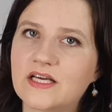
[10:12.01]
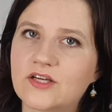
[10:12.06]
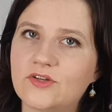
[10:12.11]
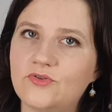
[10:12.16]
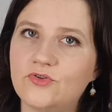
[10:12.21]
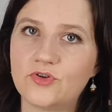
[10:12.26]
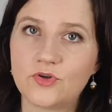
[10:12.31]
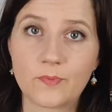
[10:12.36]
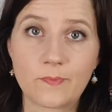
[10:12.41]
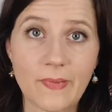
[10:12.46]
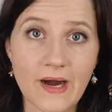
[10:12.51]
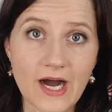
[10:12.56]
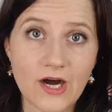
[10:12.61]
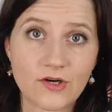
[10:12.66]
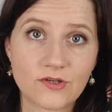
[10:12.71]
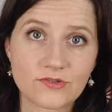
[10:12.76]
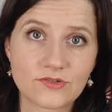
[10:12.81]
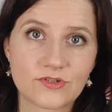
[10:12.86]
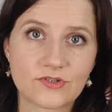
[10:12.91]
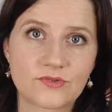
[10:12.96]
Do you
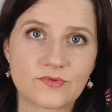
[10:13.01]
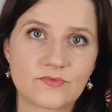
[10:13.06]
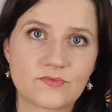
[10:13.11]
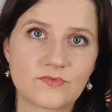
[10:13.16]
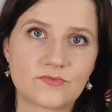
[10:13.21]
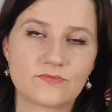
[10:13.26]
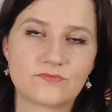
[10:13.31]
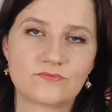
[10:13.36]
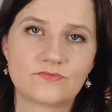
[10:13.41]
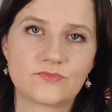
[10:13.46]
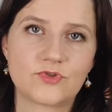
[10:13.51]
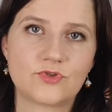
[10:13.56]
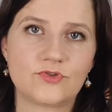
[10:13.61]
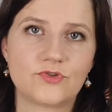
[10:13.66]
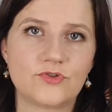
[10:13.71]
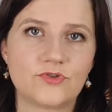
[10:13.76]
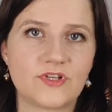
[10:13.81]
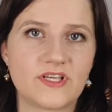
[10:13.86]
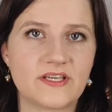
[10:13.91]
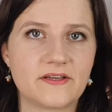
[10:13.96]
pout? Do
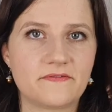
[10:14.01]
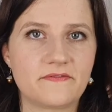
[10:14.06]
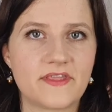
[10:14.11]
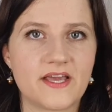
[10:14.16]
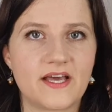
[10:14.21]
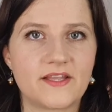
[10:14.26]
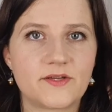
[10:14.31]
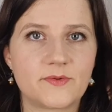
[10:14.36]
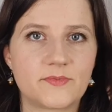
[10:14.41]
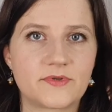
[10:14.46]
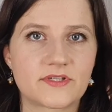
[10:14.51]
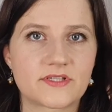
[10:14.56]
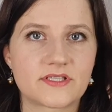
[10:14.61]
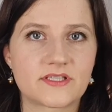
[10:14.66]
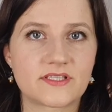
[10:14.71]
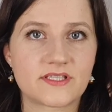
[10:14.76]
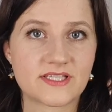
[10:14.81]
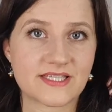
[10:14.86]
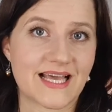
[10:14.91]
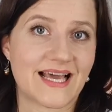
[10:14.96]
you give the other person
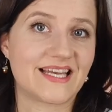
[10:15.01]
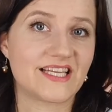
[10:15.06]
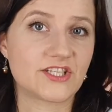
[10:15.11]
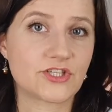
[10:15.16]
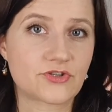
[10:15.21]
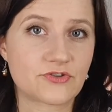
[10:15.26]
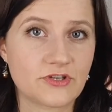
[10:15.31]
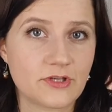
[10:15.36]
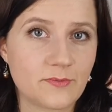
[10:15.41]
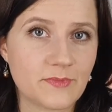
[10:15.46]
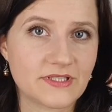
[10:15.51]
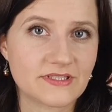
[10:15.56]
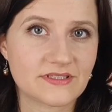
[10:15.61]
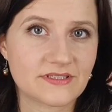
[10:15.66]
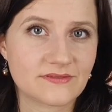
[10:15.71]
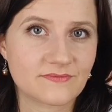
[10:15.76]
the silent treatment?